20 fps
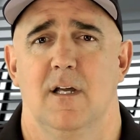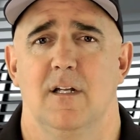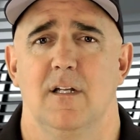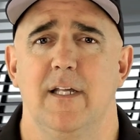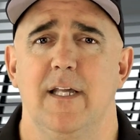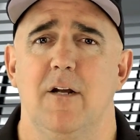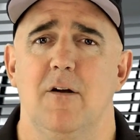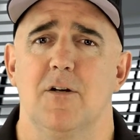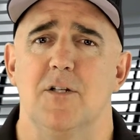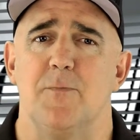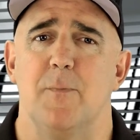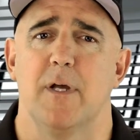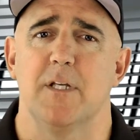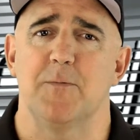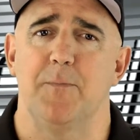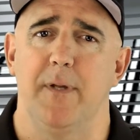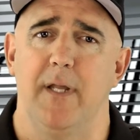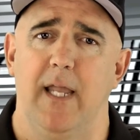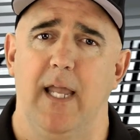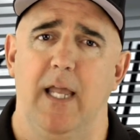Leaders
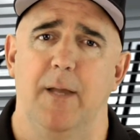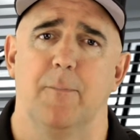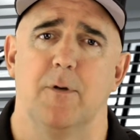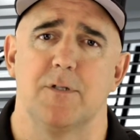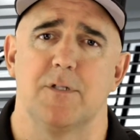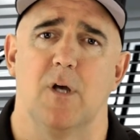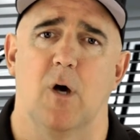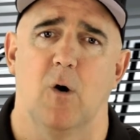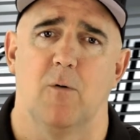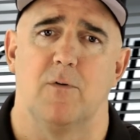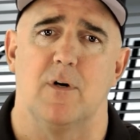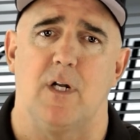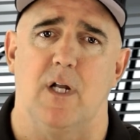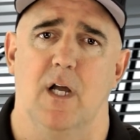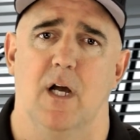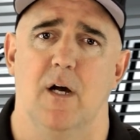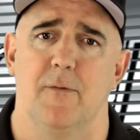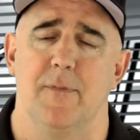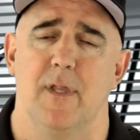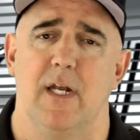must be able to
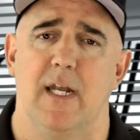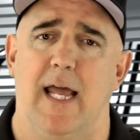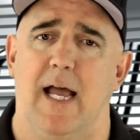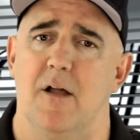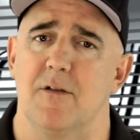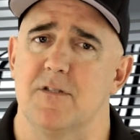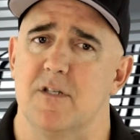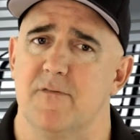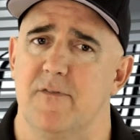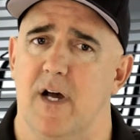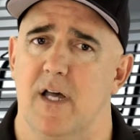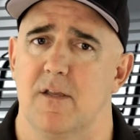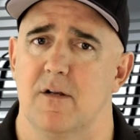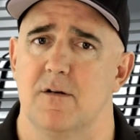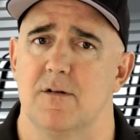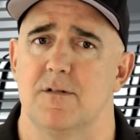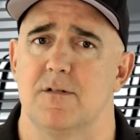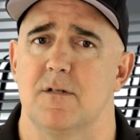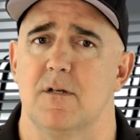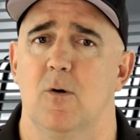overcome the doubts of
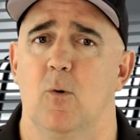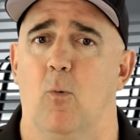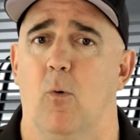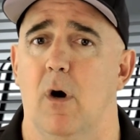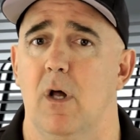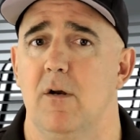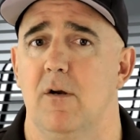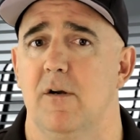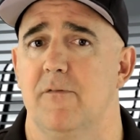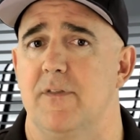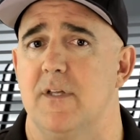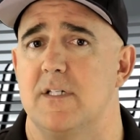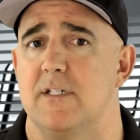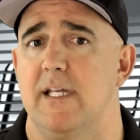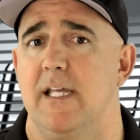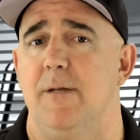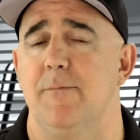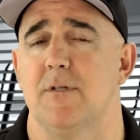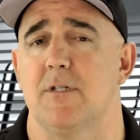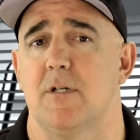others who wonder if the
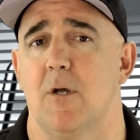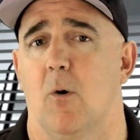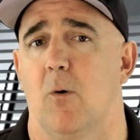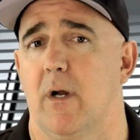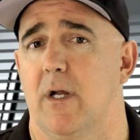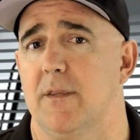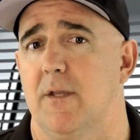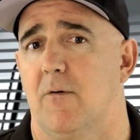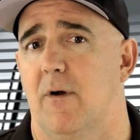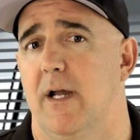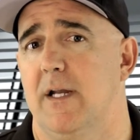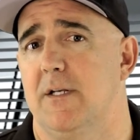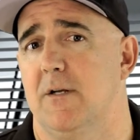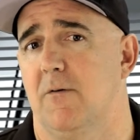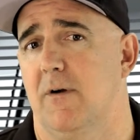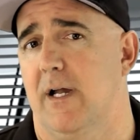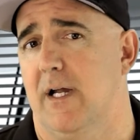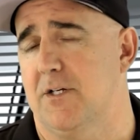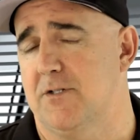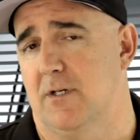team is going in the right
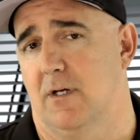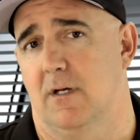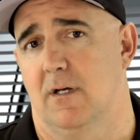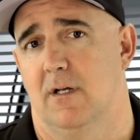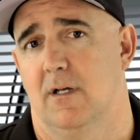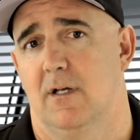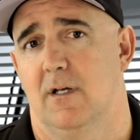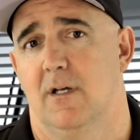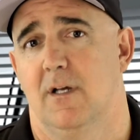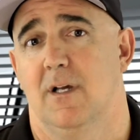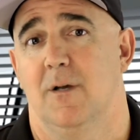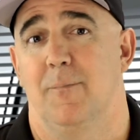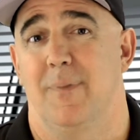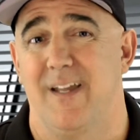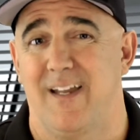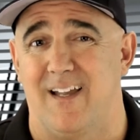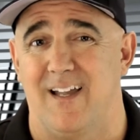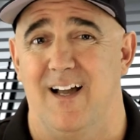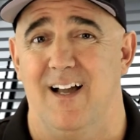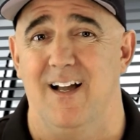direction
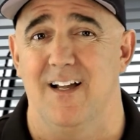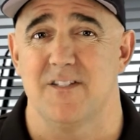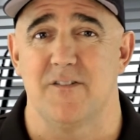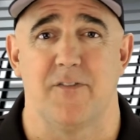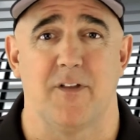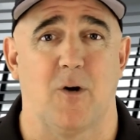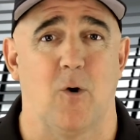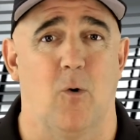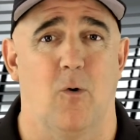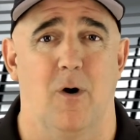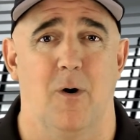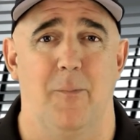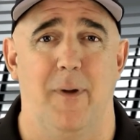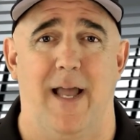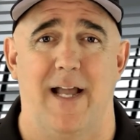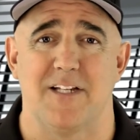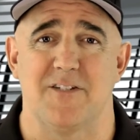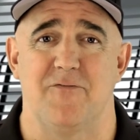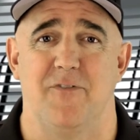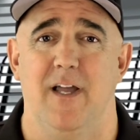because of the
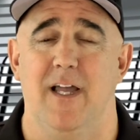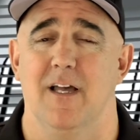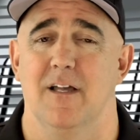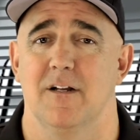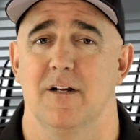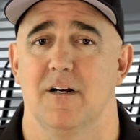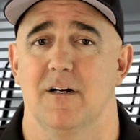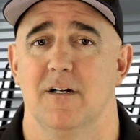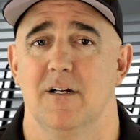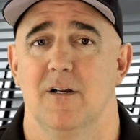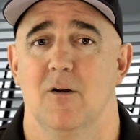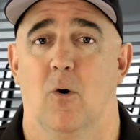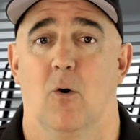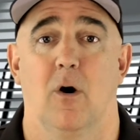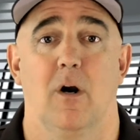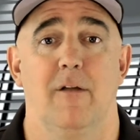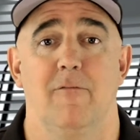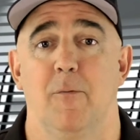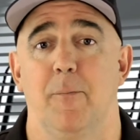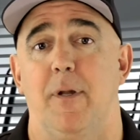quarterback's failure
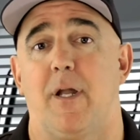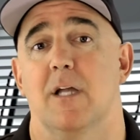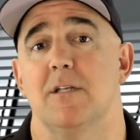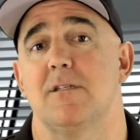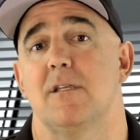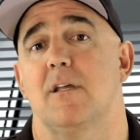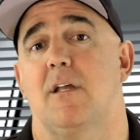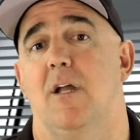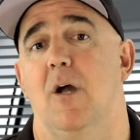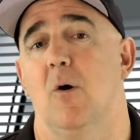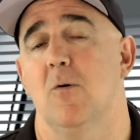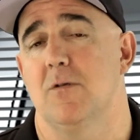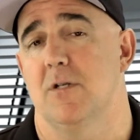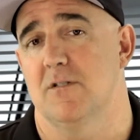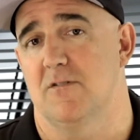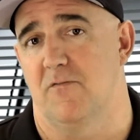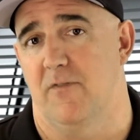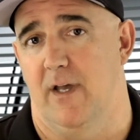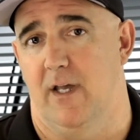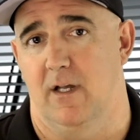or even because of the
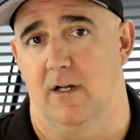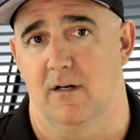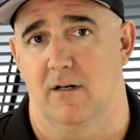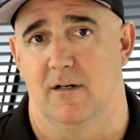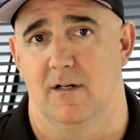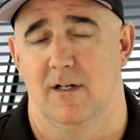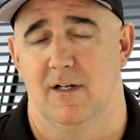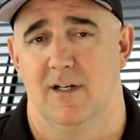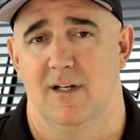coach's failure.